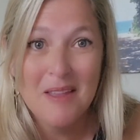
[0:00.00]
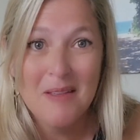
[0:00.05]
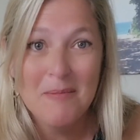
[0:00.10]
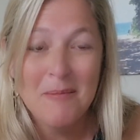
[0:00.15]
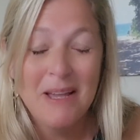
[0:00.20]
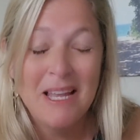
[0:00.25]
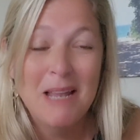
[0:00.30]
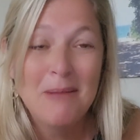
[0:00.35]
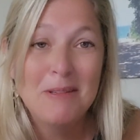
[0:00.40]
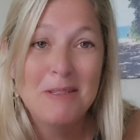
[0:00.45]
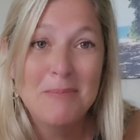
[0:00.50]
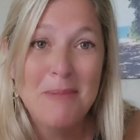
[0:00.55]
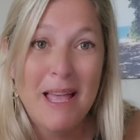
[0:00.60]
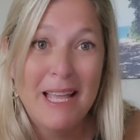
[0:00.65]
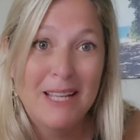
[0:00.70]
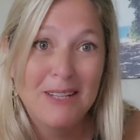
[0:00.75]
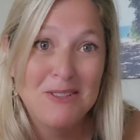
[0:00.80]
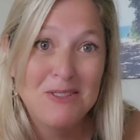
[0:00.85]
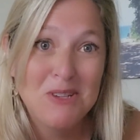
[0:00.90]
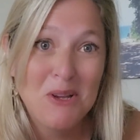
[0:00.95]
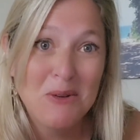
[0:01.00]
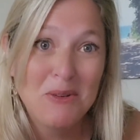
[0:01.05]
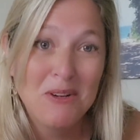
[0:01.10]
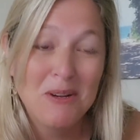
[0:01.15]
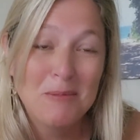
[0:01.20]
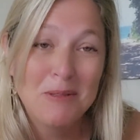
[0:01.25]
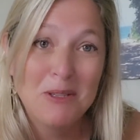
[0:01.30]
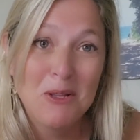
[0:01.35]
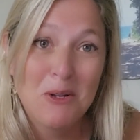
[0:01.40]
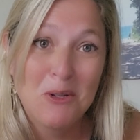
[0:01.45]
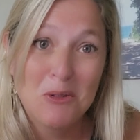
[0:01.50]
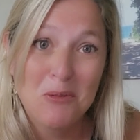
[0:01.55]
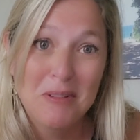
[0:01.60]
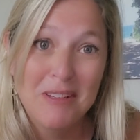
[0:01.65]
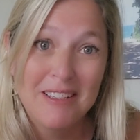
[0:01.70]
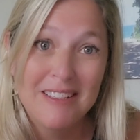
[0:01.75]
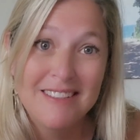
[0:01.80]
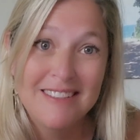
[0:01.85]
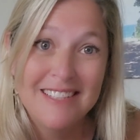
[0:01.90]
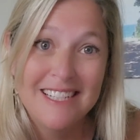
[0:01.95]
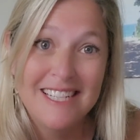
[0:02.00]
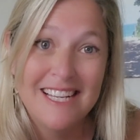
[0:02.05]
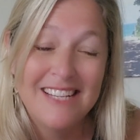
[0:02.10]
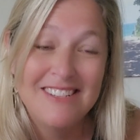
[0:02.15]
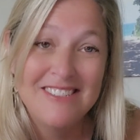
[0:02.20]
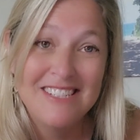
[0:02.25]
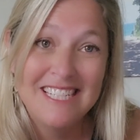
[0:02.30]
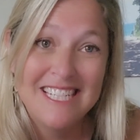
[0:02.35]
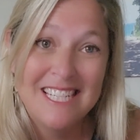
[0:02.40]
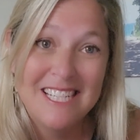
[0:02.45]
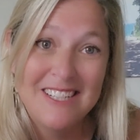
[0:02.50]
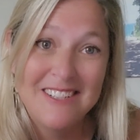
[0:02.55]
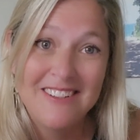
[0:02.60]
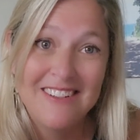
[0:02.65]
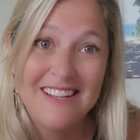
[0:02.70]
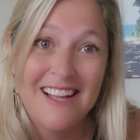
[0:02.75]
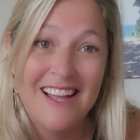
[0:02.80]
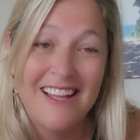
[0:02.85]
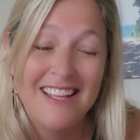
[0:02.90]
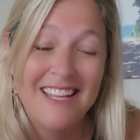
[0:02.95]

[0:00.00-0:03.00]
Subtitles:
My name is Megan Schoner. I'm a local real estate agent here